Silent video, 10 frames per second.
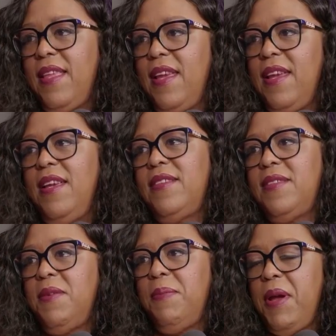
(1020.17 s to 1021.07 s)
thing
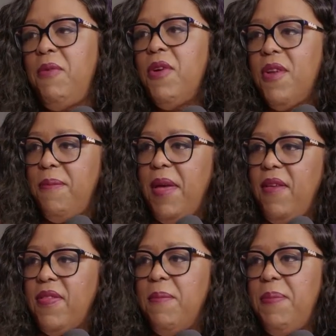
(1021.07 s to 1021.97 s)
is by word of
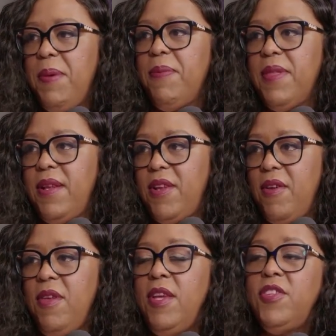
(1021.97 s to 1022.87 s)
mouth and people that
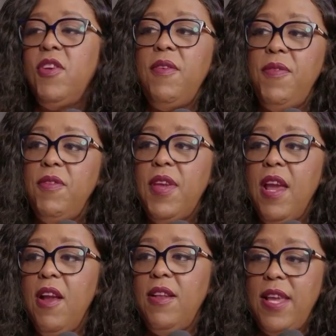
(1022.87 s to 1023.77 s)
know. So if you
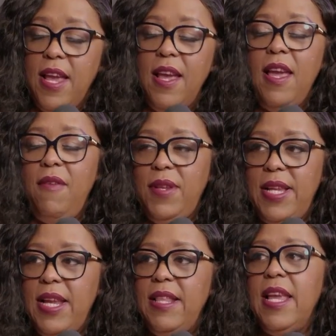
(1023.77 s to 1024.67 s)
cared, like I have a
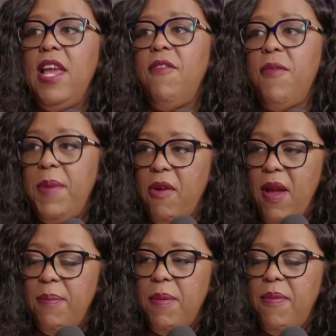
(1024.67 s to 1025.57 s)
lady that cared for my
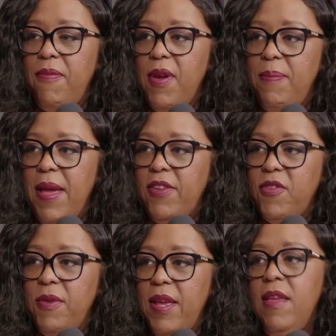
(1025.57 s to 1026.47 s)
grandpa before he passed
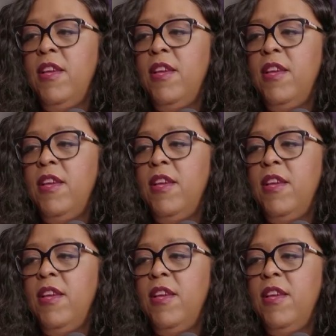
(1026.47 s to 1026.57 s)
away.